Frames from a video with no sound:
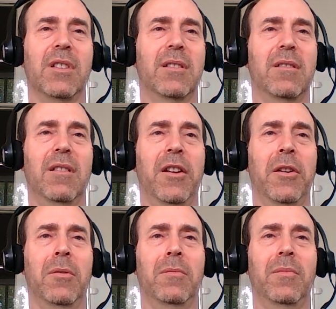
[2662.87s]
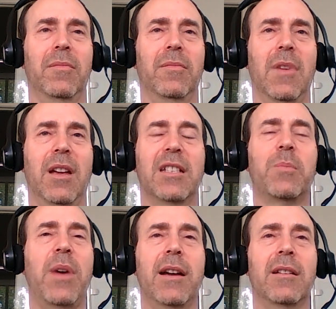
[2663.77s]
Just
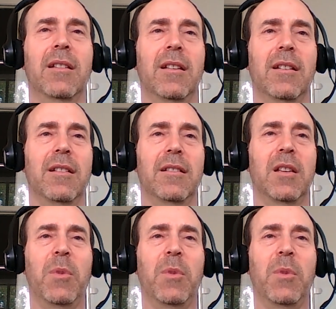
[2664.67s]
expect